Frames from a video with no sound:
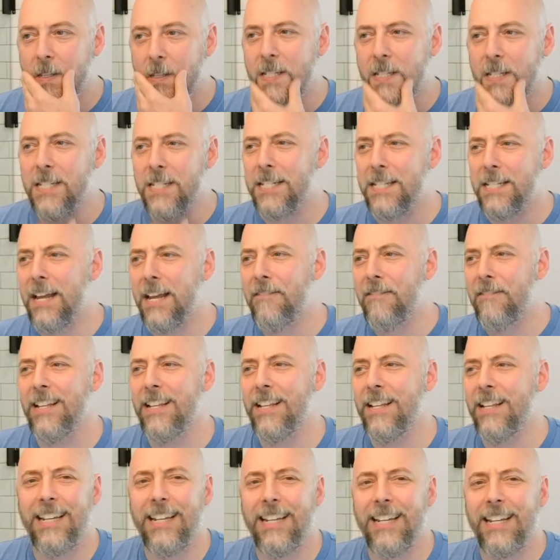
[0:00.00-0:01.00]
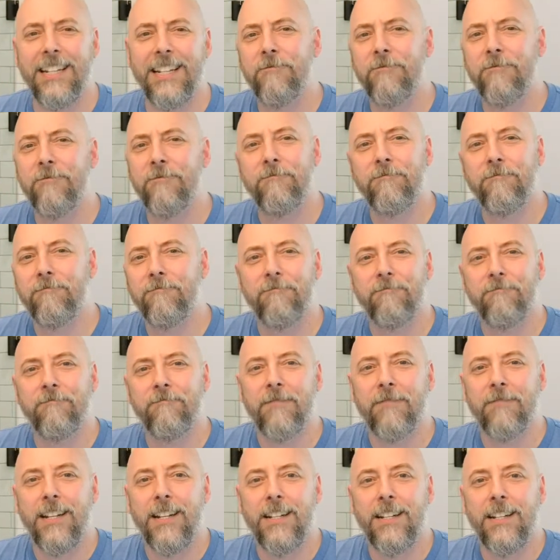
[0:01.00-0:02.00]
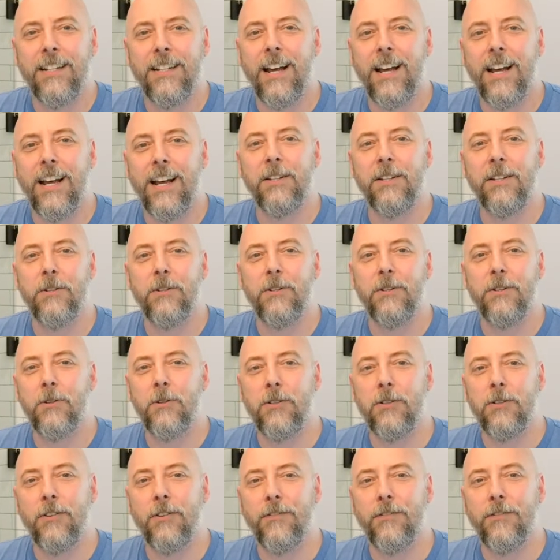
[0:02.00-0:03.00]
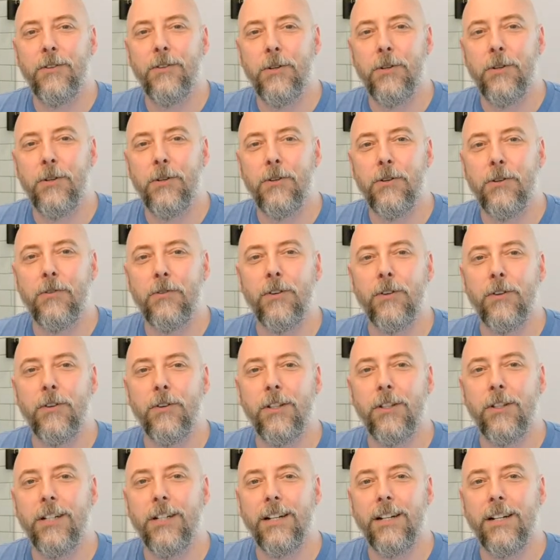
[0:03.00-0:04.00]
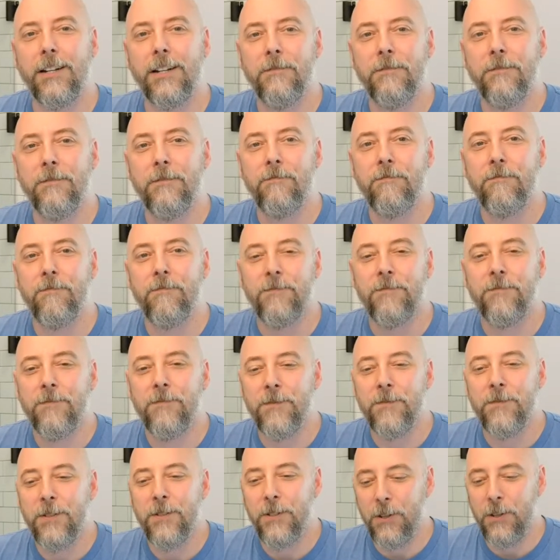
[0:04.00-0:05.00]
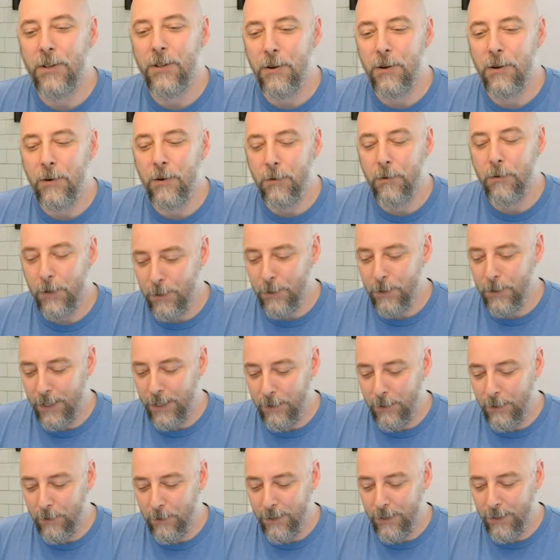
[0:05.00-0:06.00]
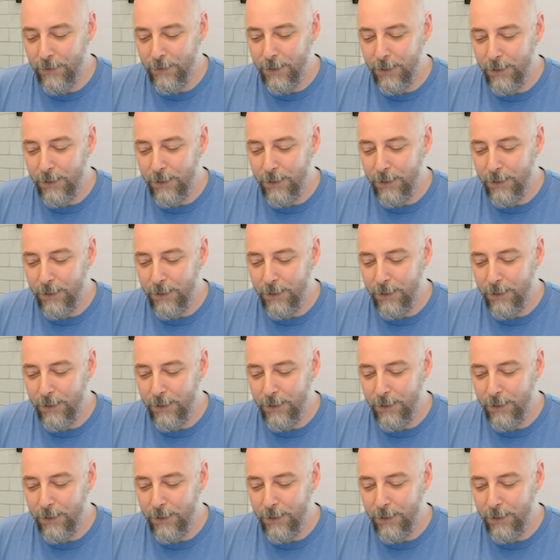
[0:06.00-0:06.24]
definitely not conducive to a youthful look. So we're going to get rid of it,